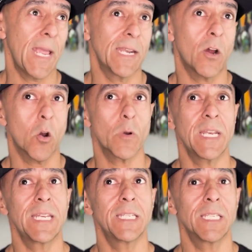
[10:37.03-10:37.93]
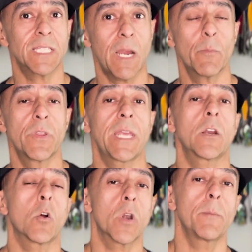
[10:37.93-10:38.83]
and already in December they
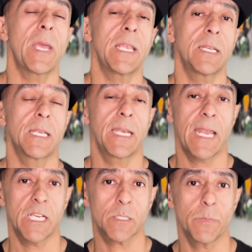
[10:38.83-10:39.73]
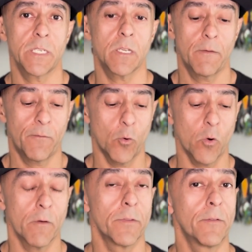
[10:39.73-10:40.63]
had already made an announcement
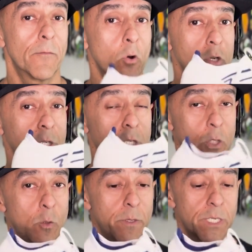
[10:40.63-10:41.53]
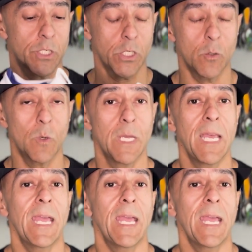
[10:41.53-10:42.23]
for the version 2 of this shoe.